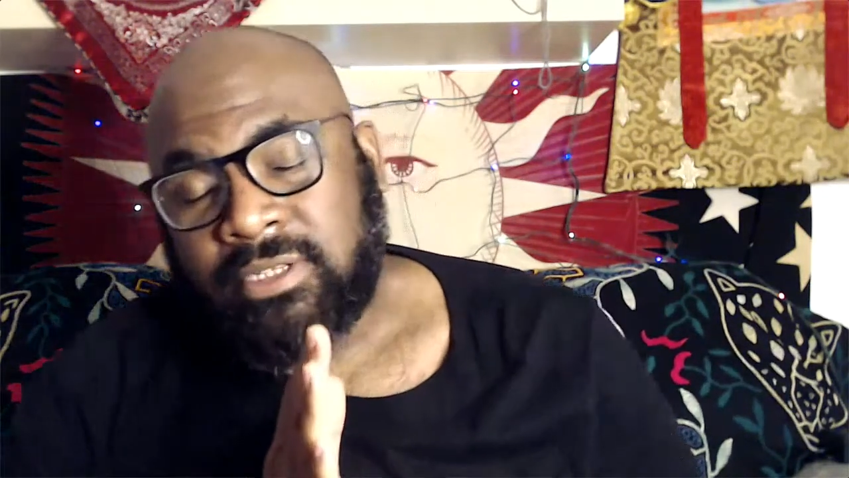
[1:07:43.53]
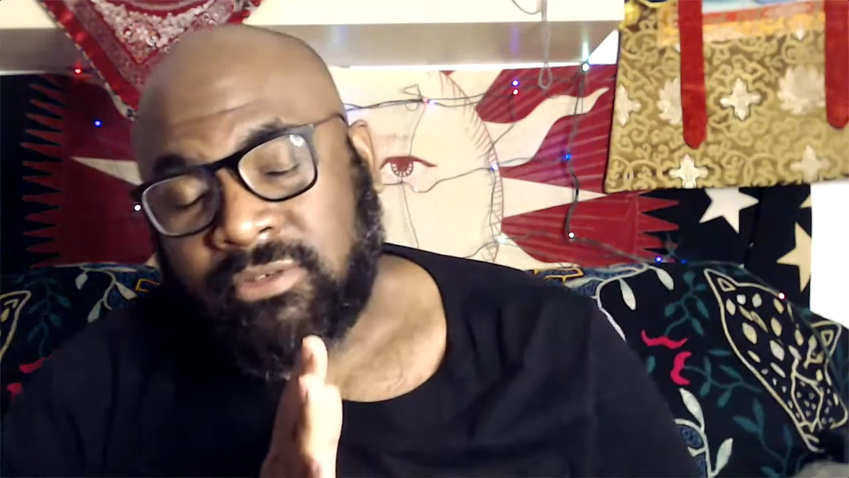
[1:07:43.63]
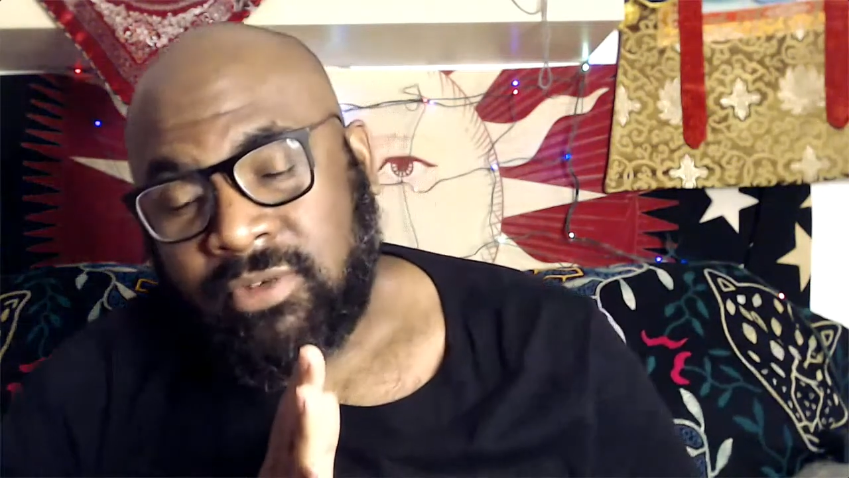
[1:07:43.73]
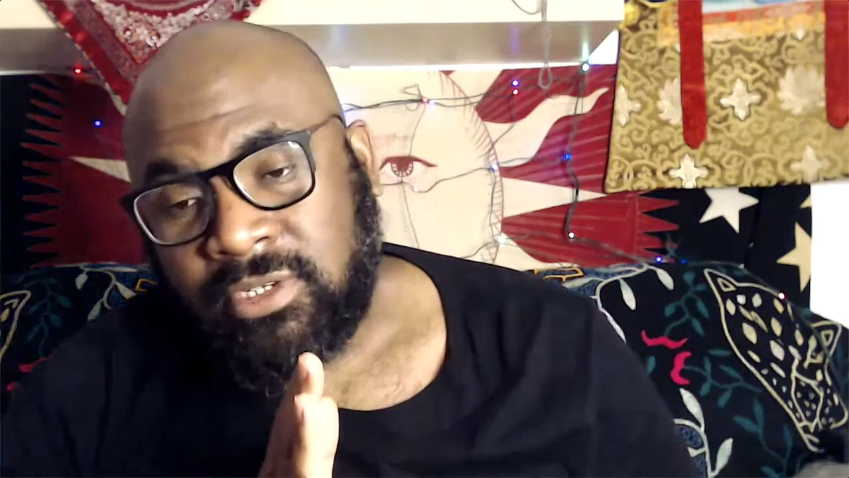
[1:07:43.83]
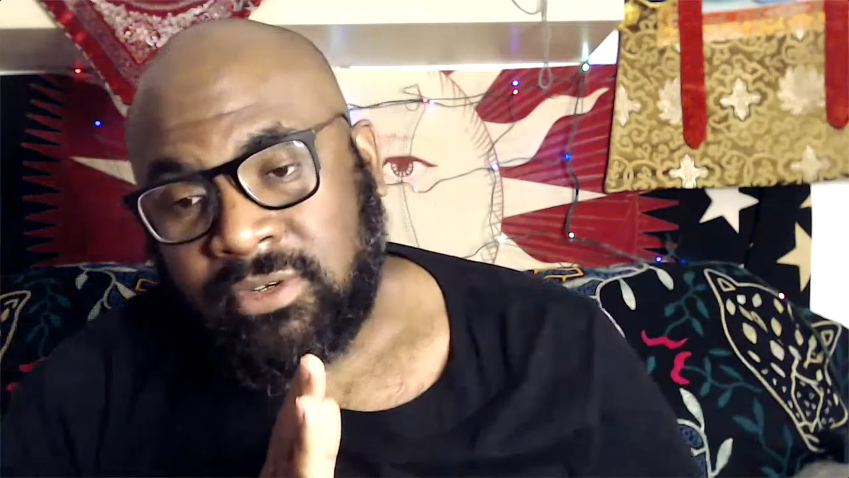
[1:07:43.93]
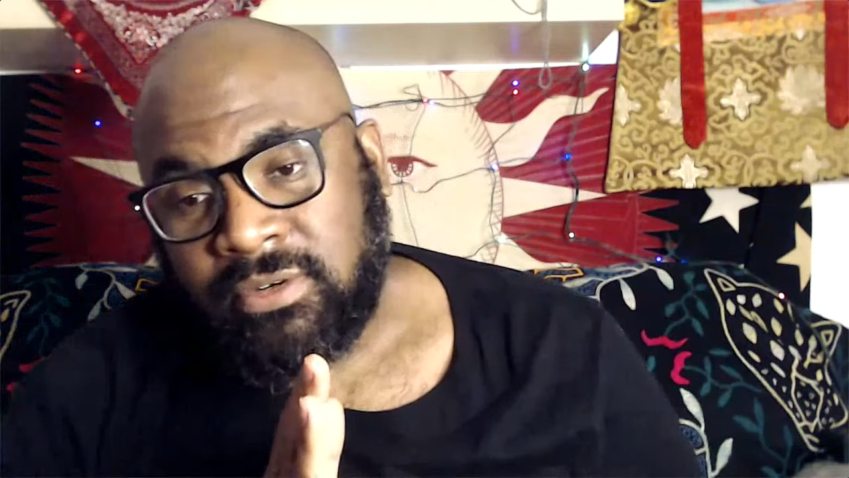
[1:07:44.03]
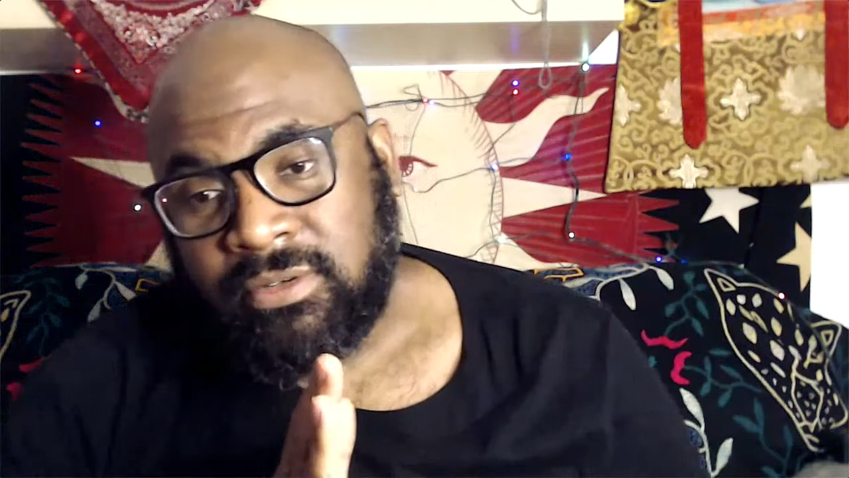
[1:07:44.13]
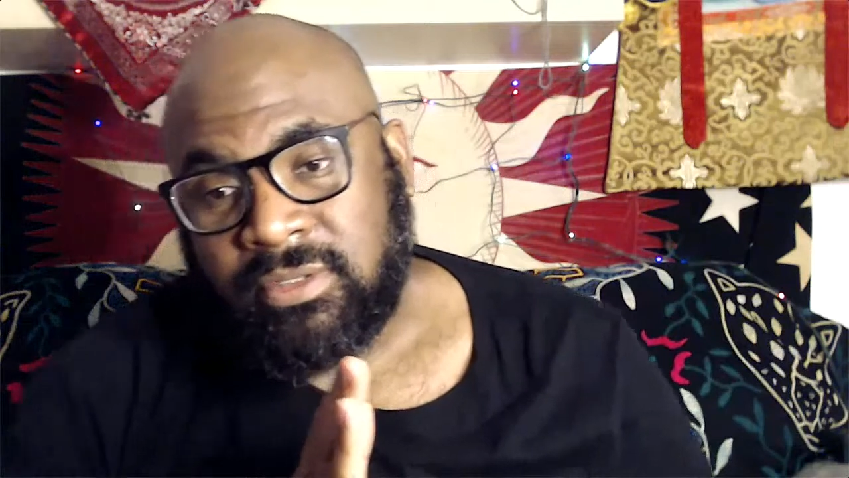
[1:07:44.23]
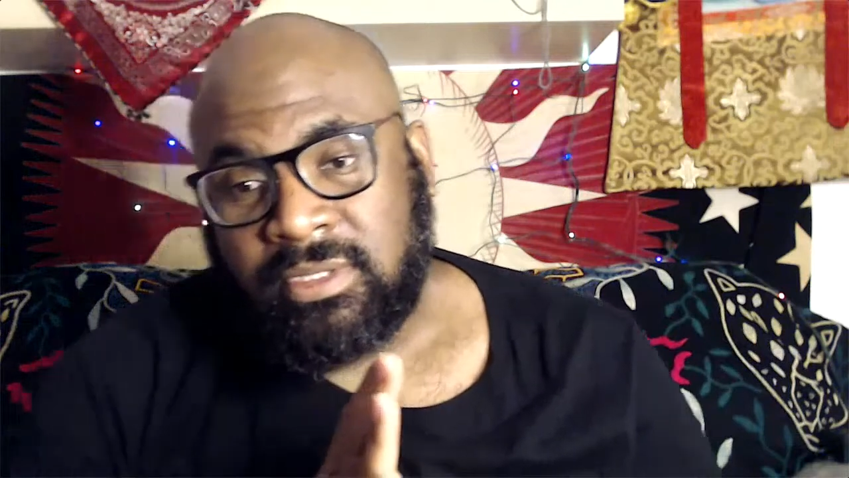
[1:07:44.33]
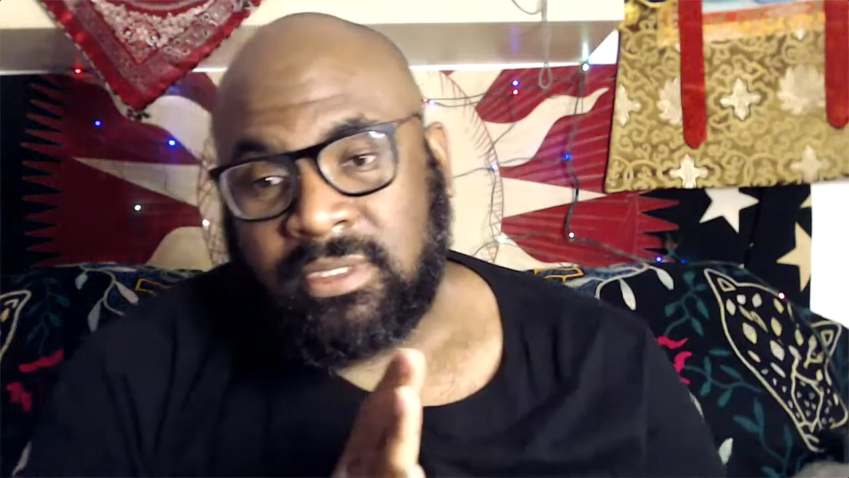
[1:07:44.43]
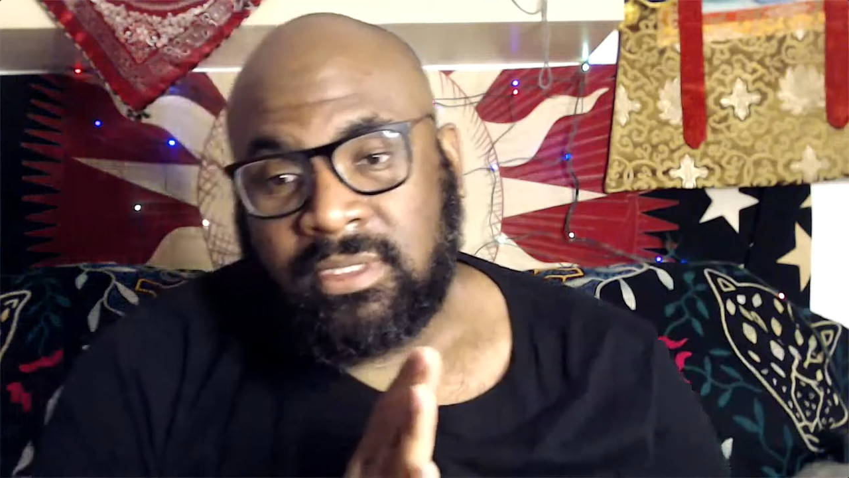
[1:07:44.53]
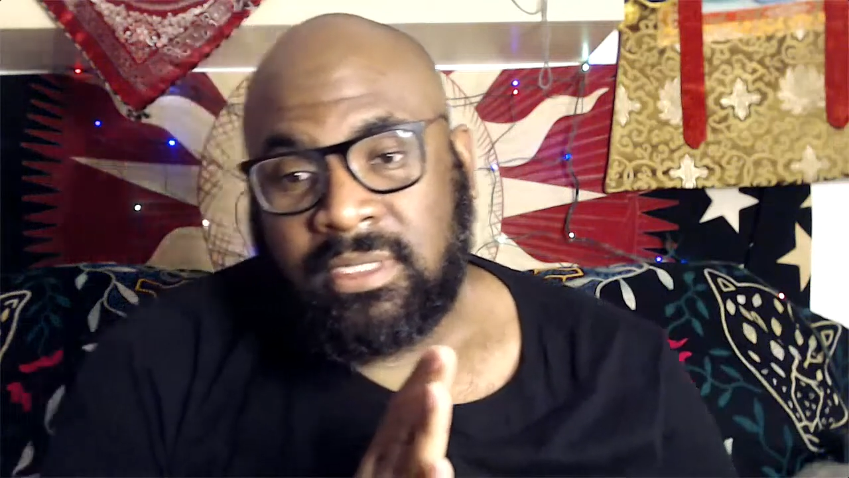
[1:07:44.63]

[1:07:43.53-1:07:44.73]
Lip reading: creatures,